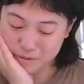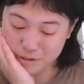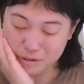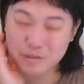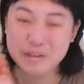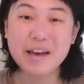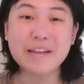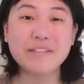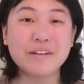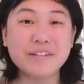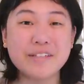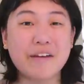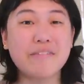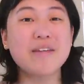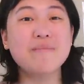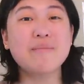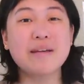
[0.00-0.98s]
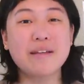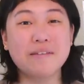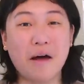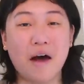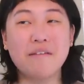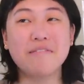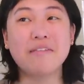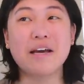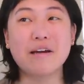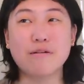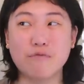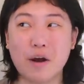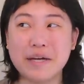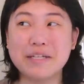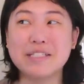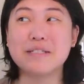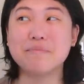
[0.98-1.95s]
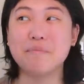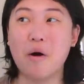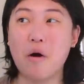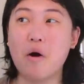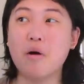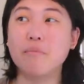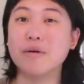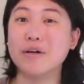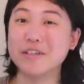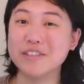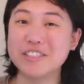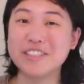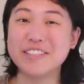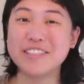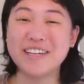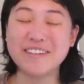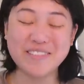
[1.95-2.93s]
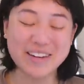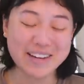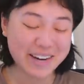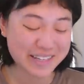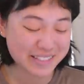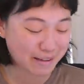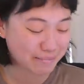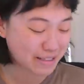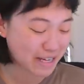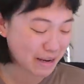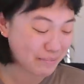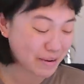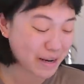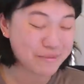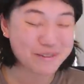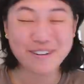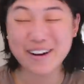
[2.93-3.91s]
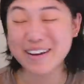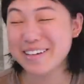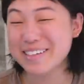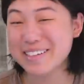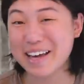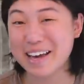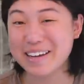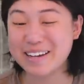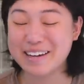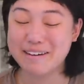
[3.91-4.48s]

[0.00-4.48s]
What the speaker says: So yeah, there'll definitely be a lot of like rice ball merch in my next update, but I'm quite excited.